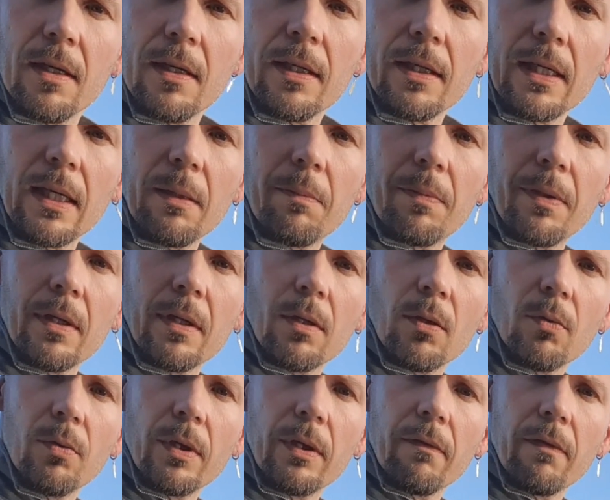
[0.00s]
hip
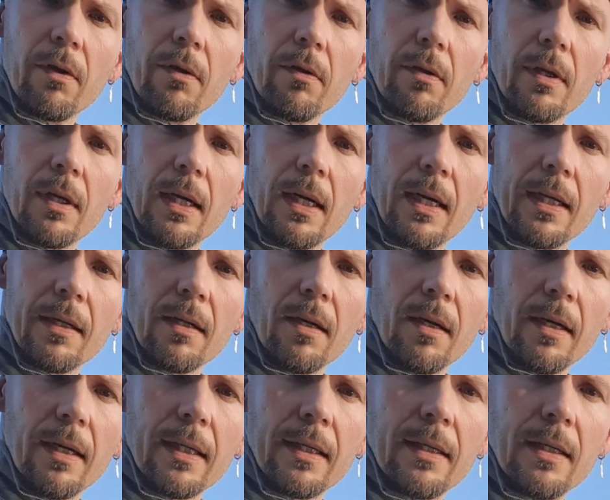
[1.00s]
quiver and
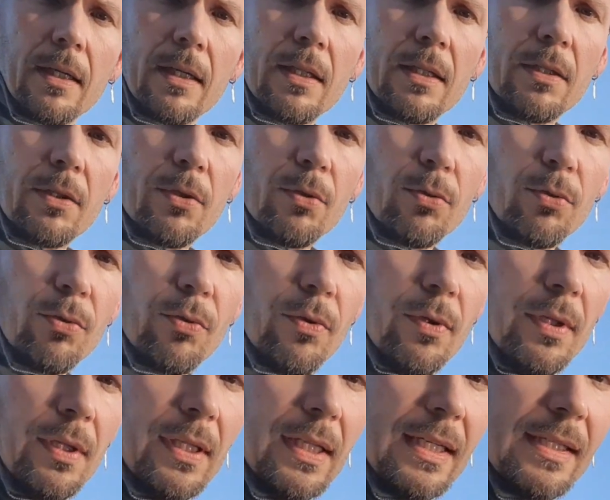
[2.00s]
I do
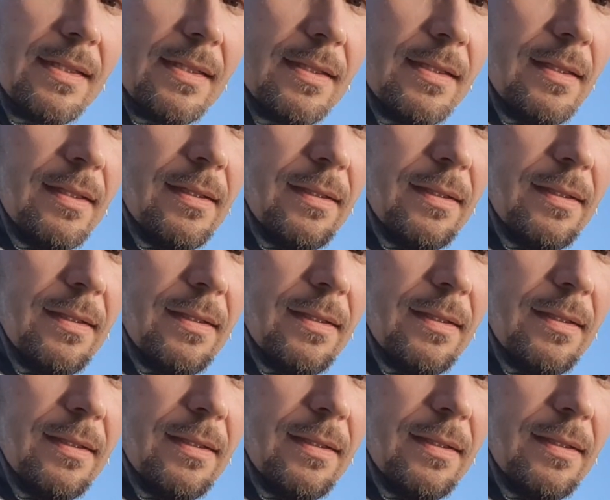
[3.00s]
this